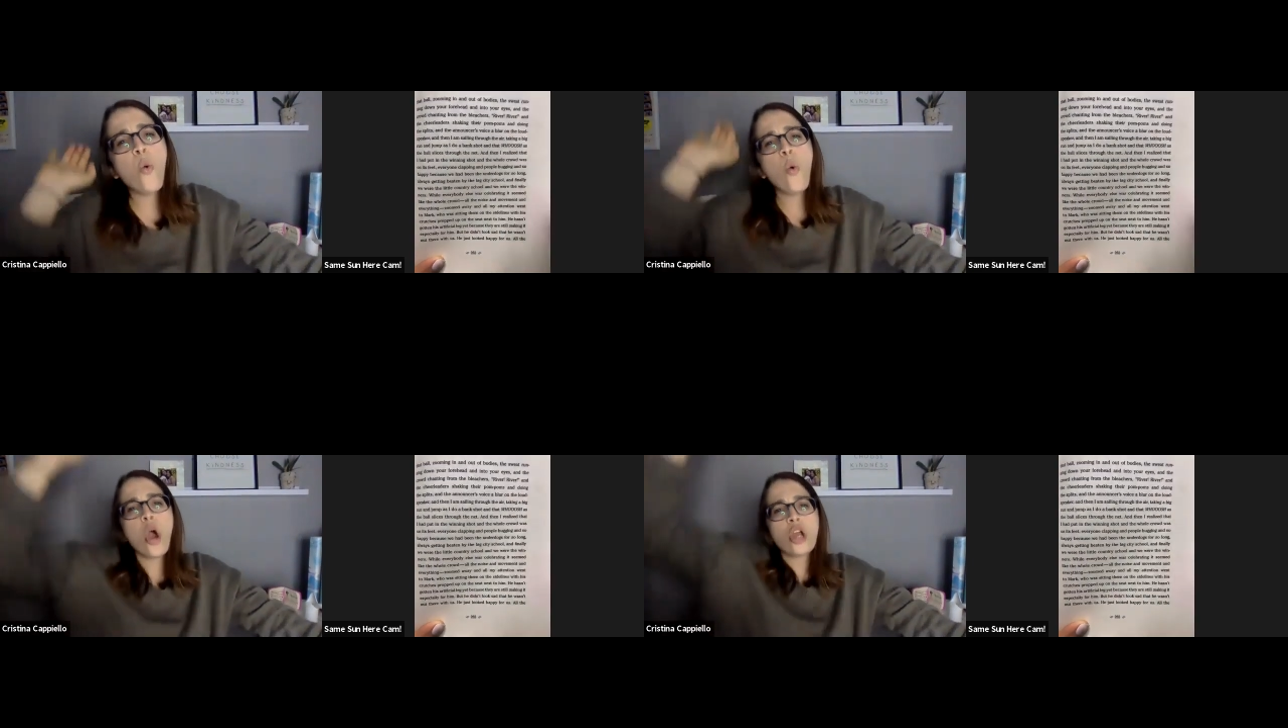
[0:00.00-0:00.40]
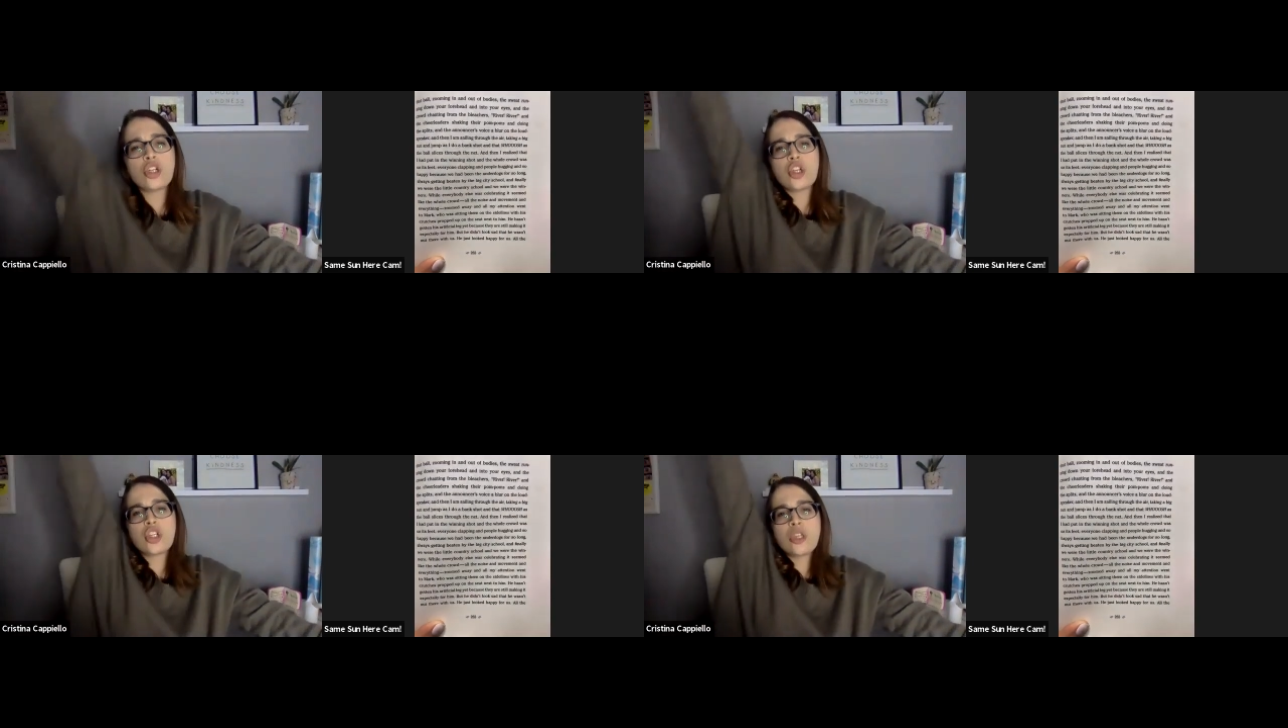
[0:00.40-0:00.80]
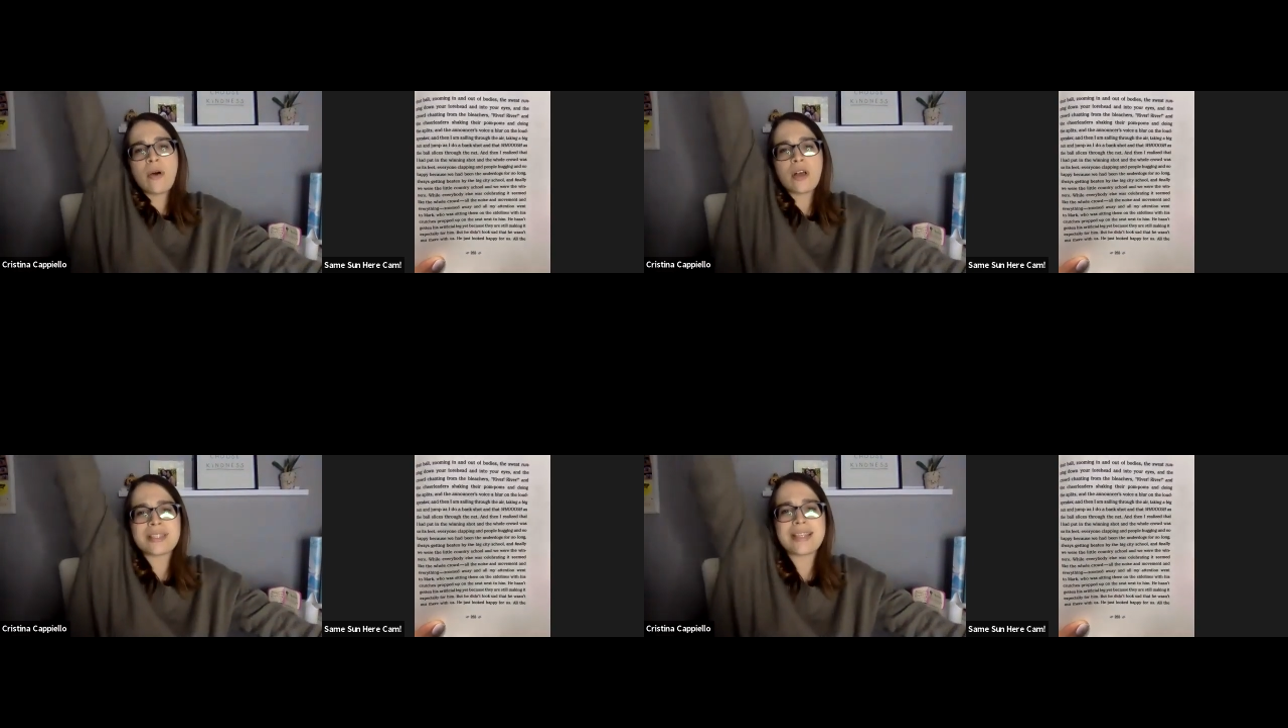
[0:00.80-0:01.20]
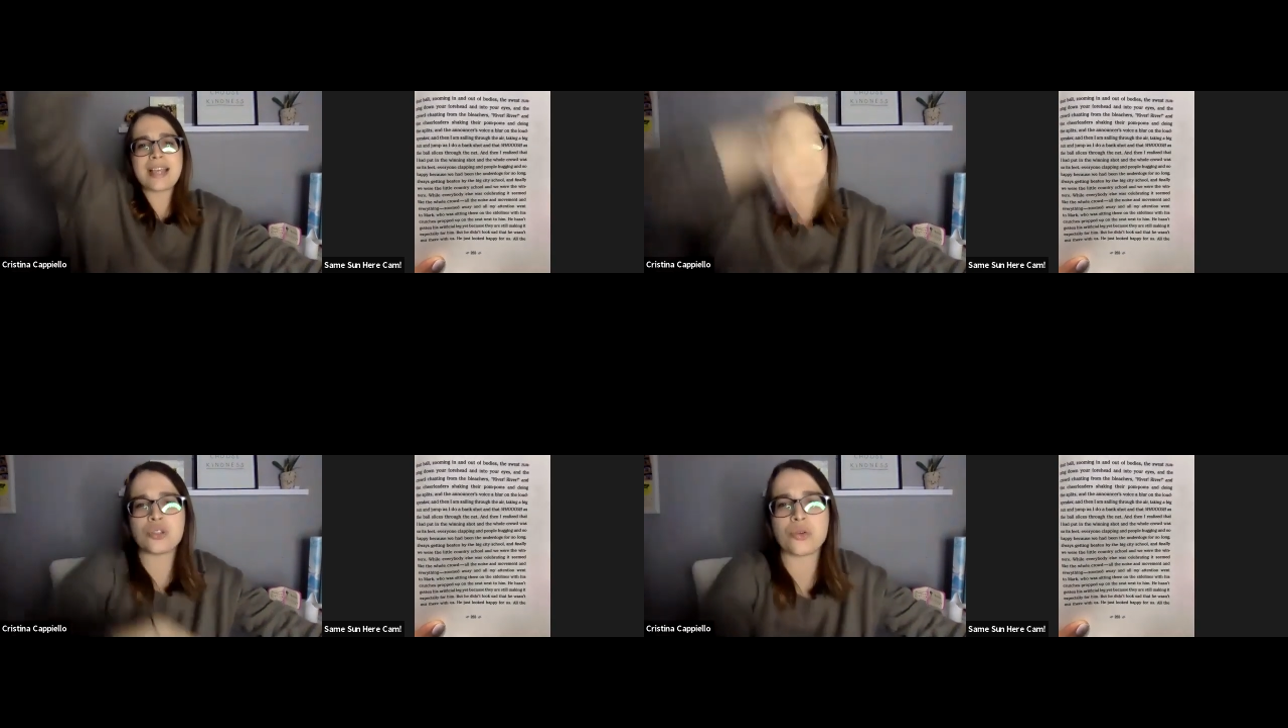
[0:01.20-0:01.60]
whoosh, the ball
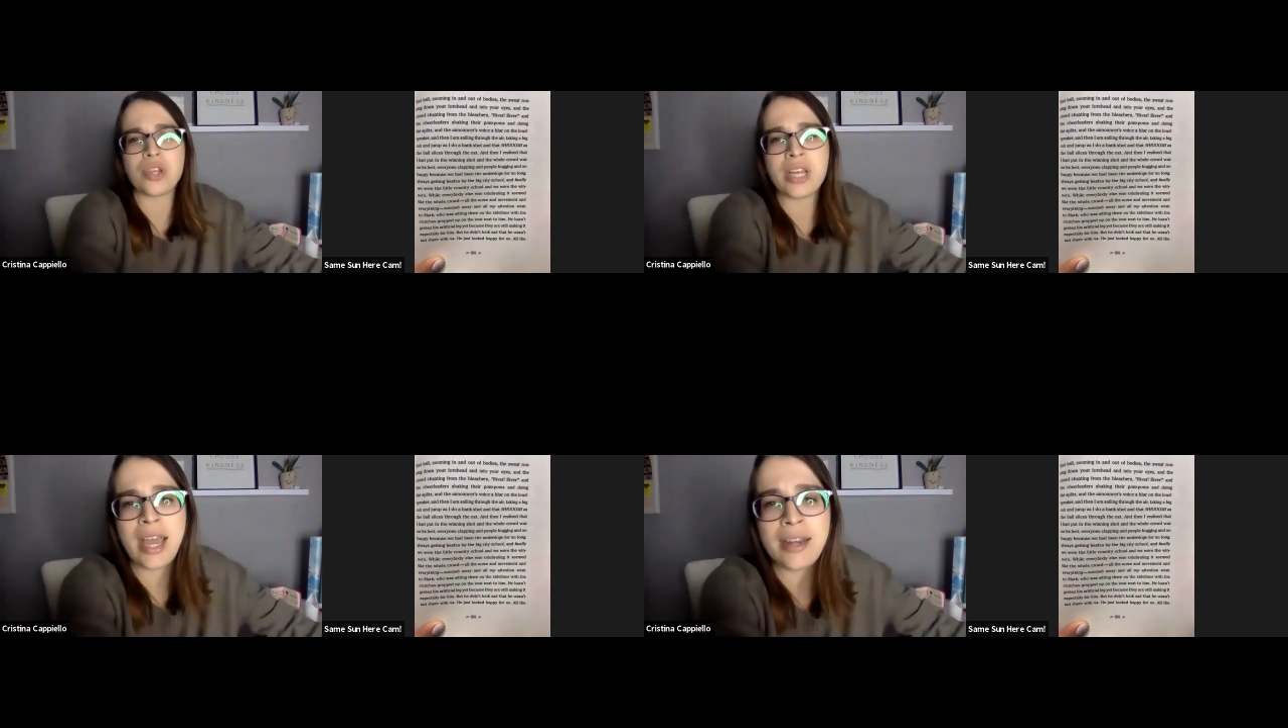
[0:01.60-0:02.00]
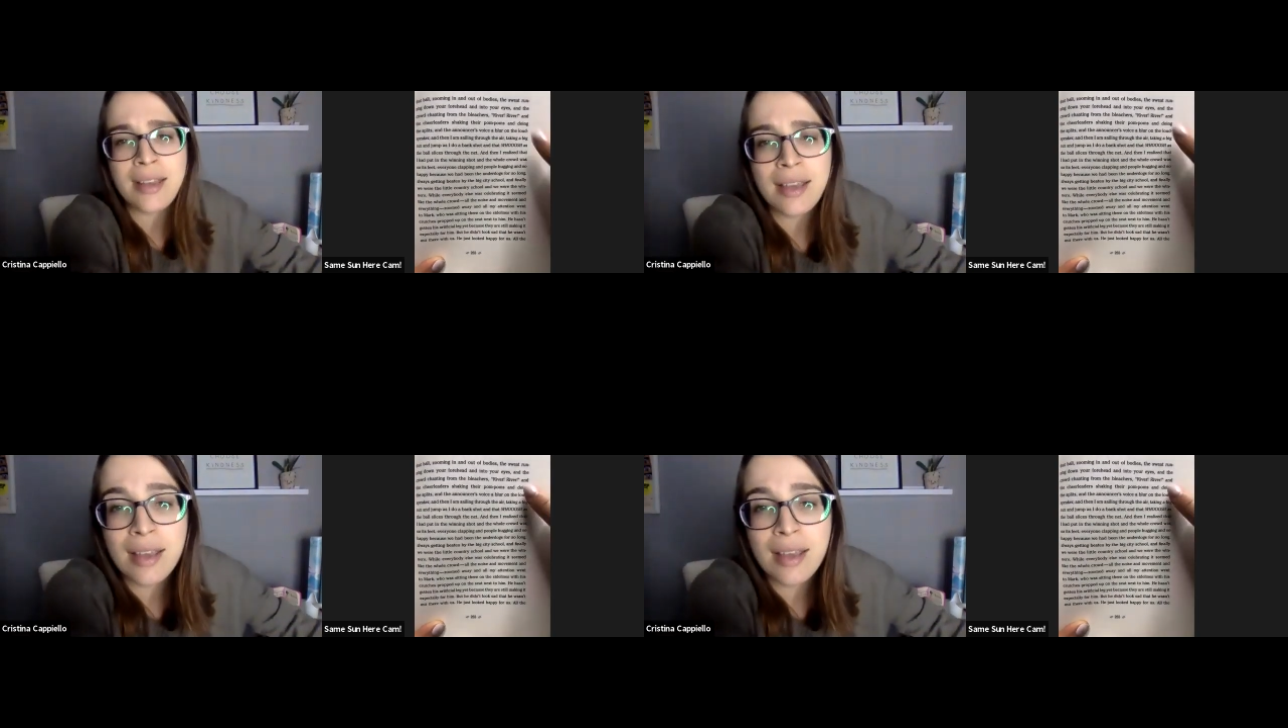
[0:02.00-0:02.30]
slices through the net.